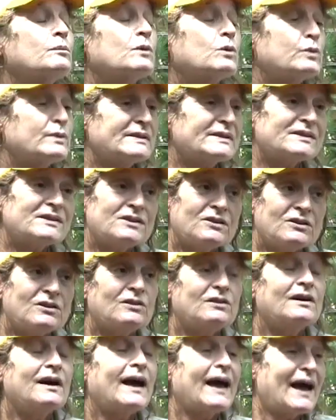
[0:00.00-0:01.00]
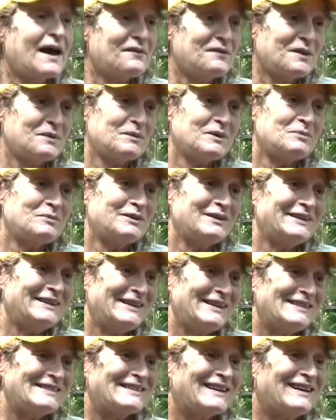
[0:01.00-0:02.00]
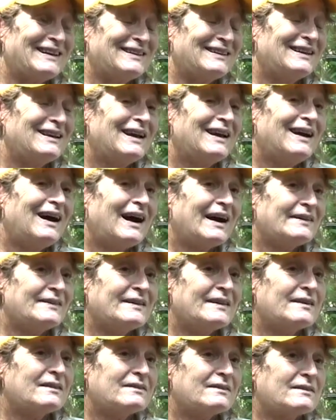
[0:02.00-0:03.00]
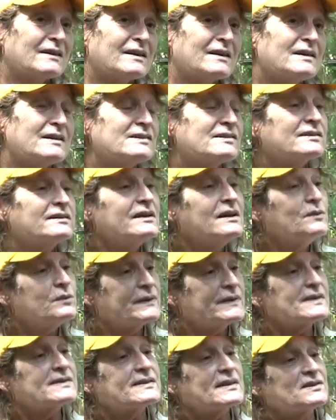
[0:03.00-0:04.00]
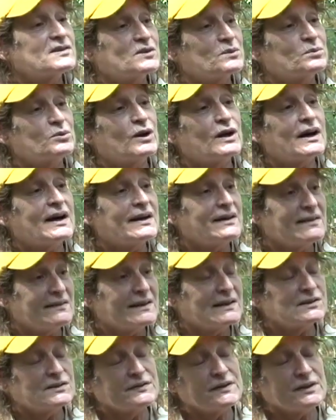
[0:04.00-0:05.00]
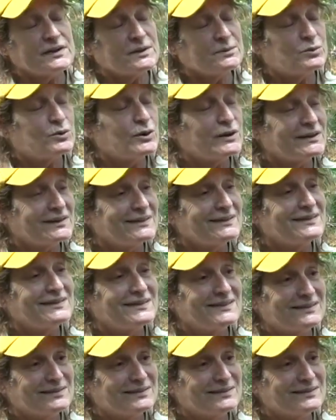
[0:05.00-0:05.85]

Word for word: but we still have them in Belize. And I think the kids leave with a sense of pride, and that's very important.